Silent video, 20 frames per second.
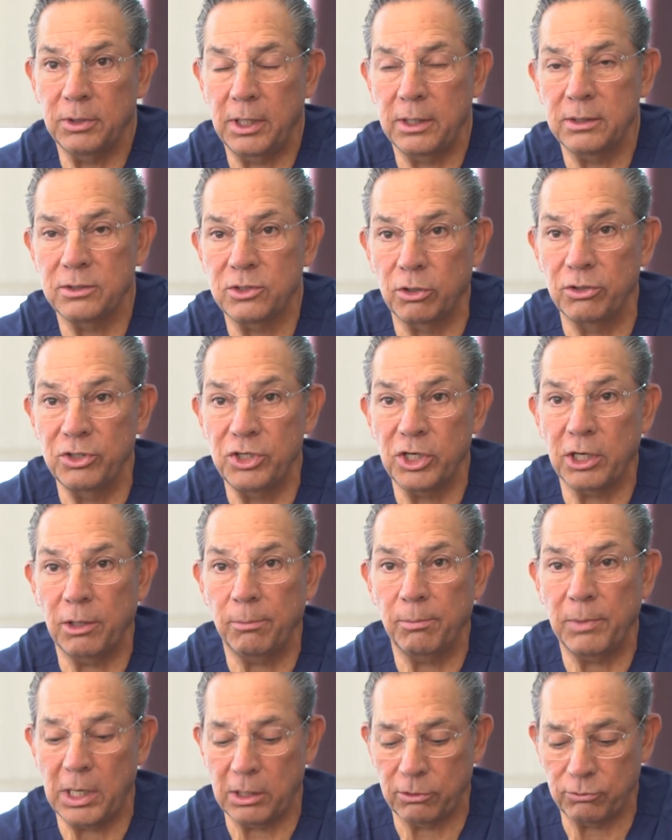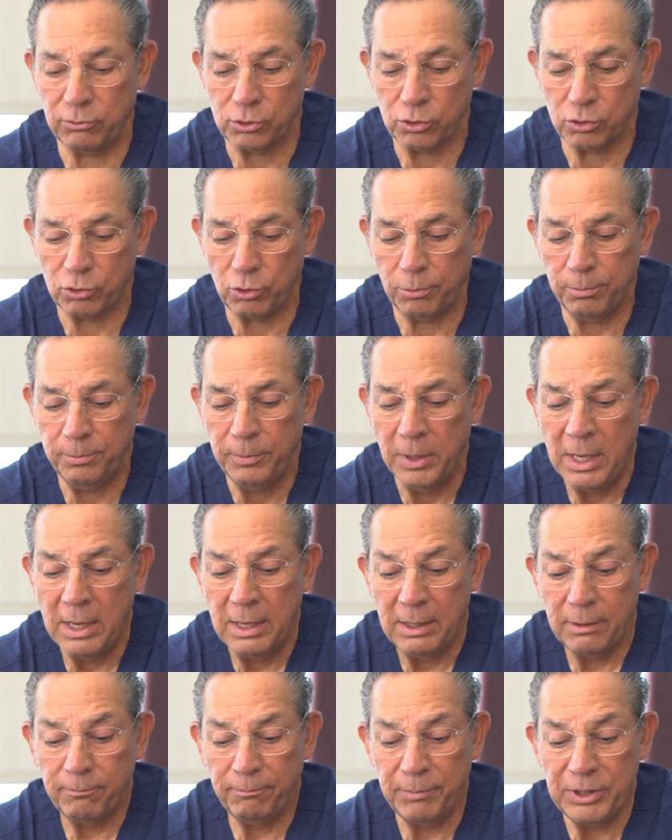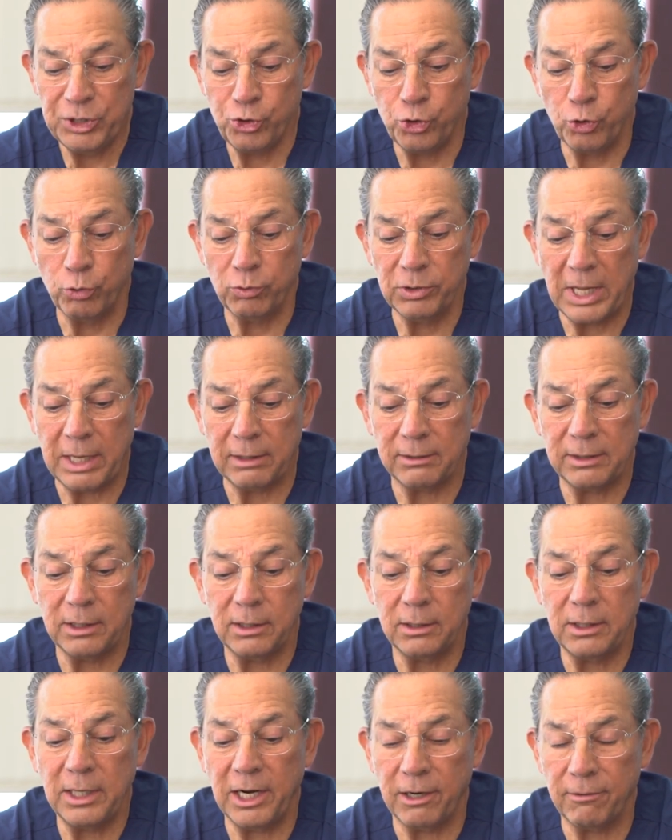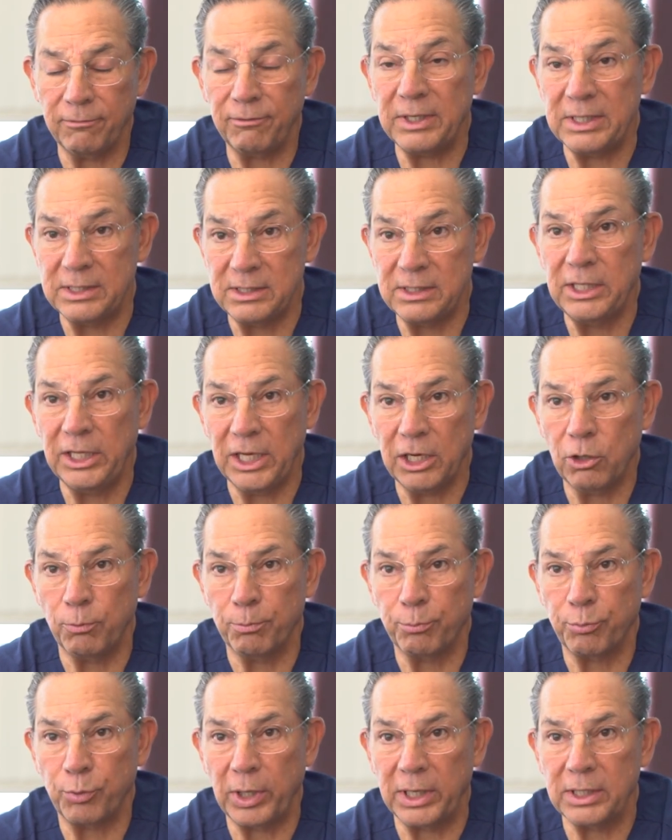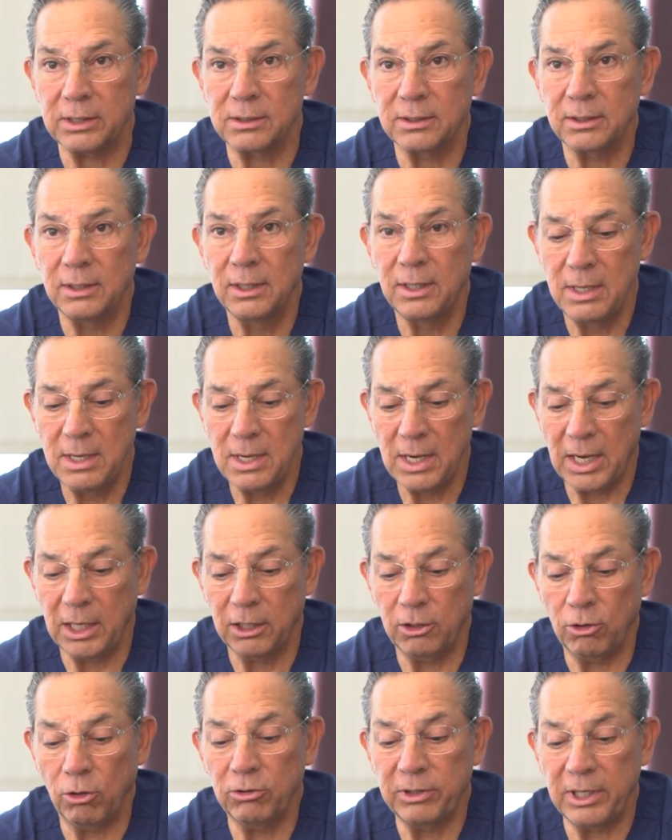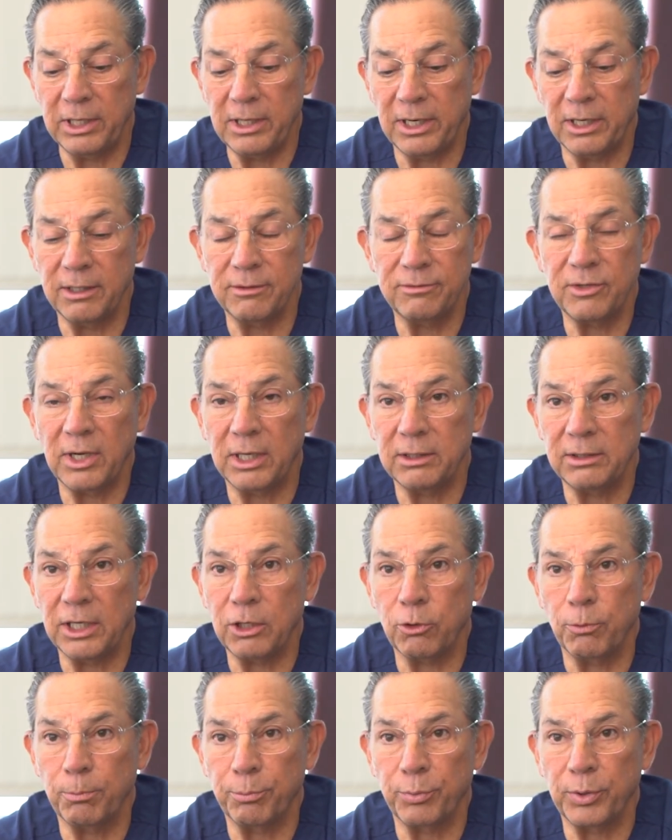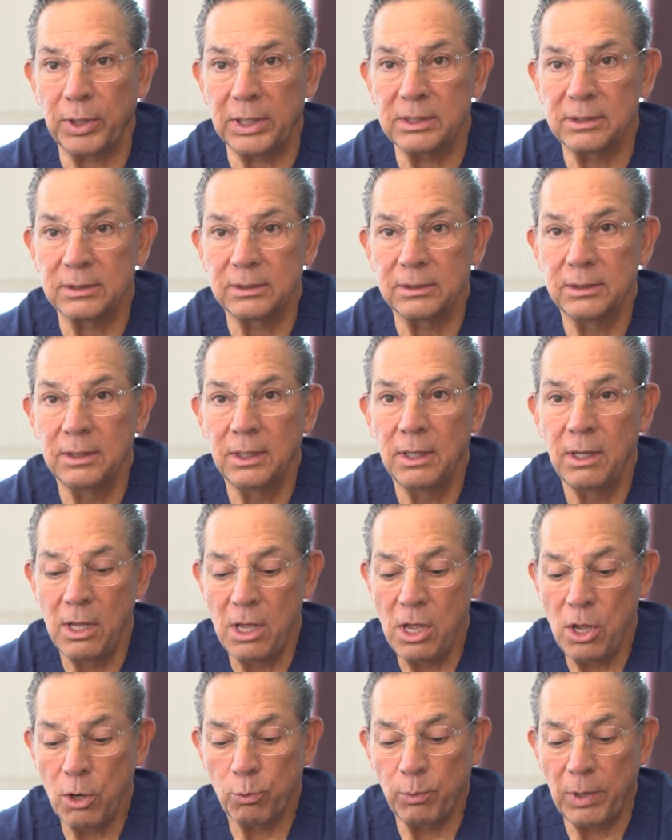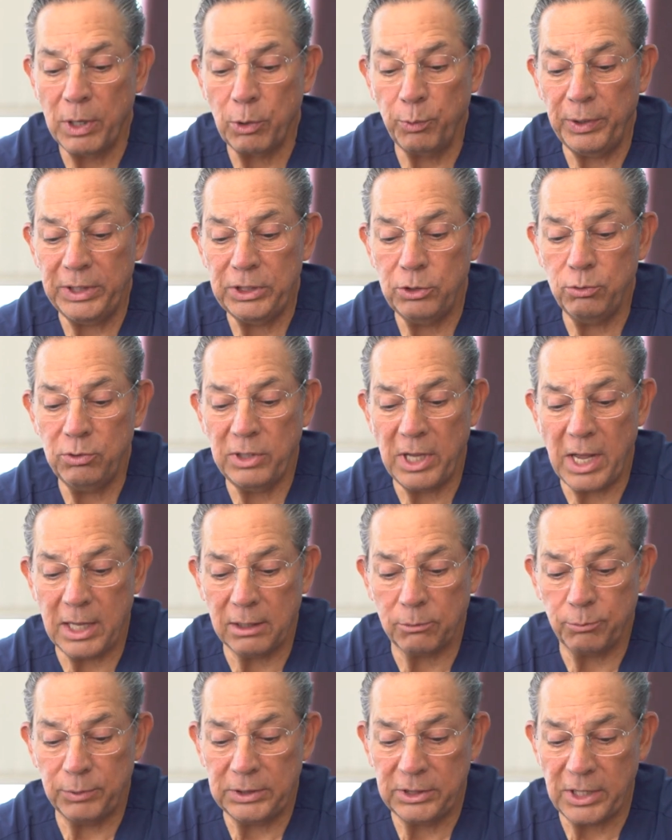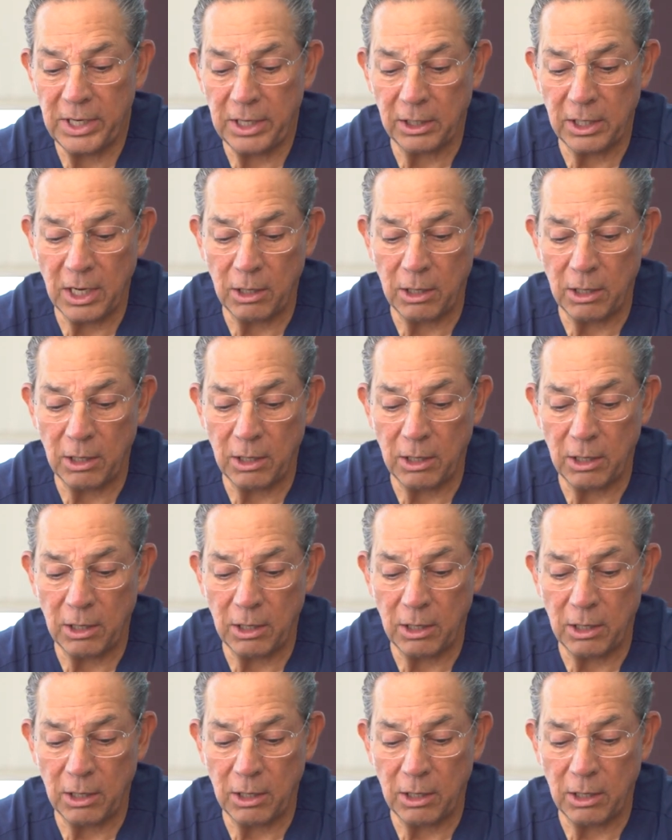the surgical microscope, be sure that the nerve is decompressed and all the nerves are decompressed. When we do that, we take